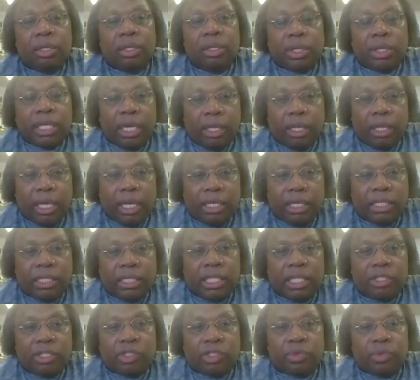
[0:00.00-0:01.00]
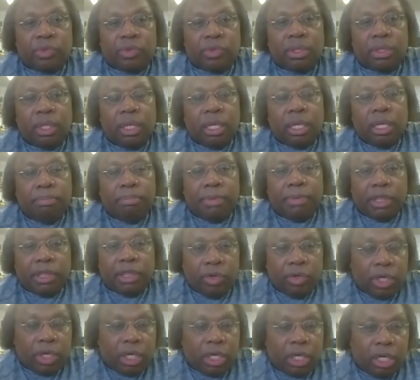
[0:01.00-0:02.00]
North Carolina Central,
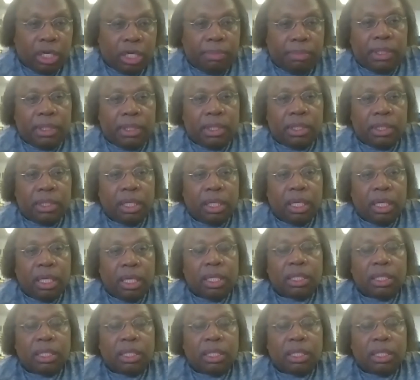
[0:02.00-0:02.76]
Bethune-Cookman,